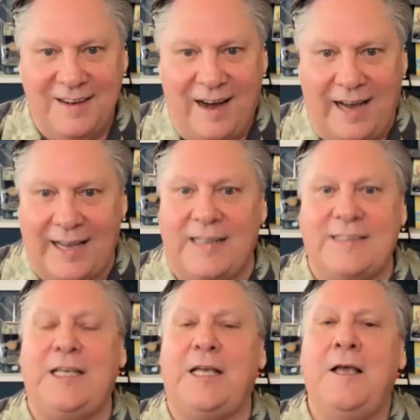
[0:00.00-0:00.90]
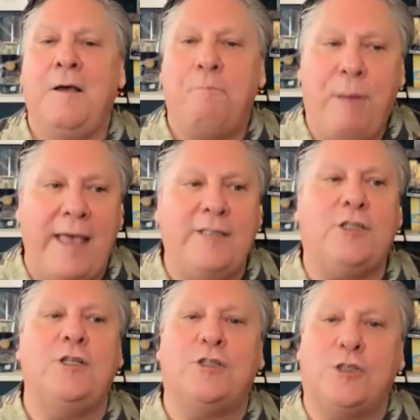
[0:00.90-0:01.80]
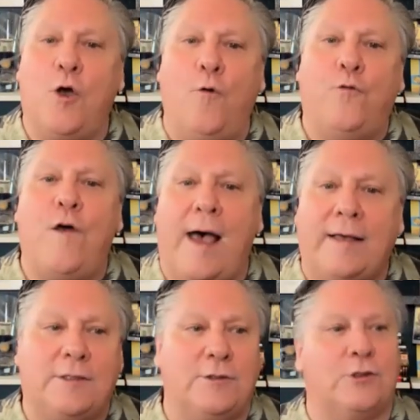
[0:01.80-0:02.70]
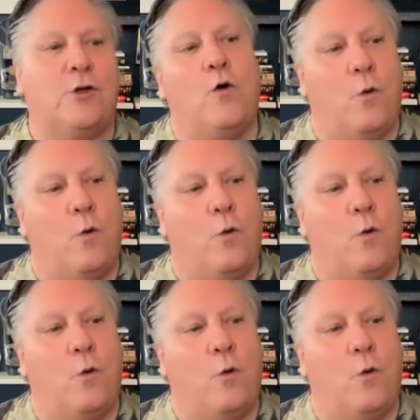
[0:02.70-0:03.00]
I got to see patients so fast and so